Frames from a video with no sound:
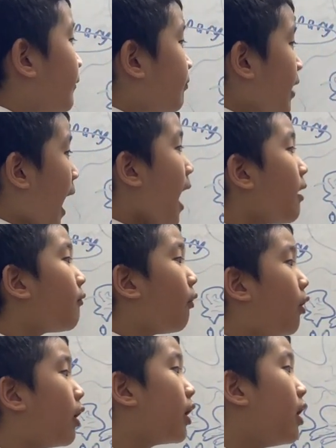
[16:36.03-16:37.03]
That
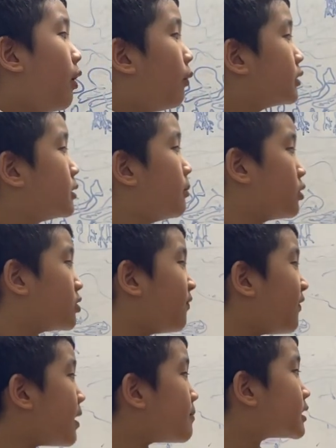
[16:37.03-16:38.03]
war was the most
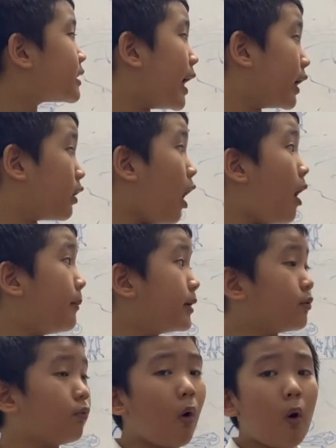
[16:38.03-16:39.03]
famous and
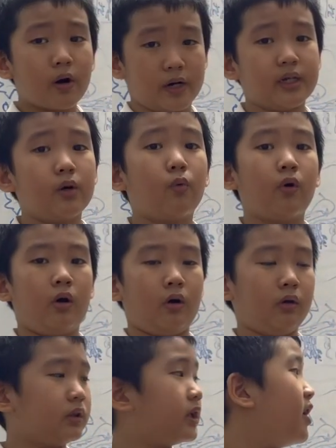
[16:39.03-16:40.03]
common war in the
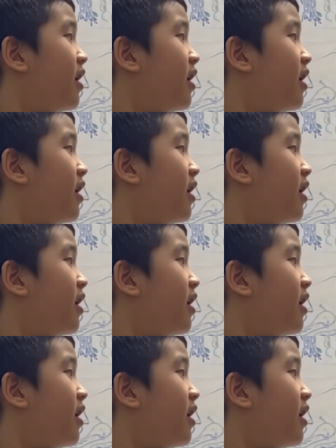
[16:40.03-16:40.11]
world.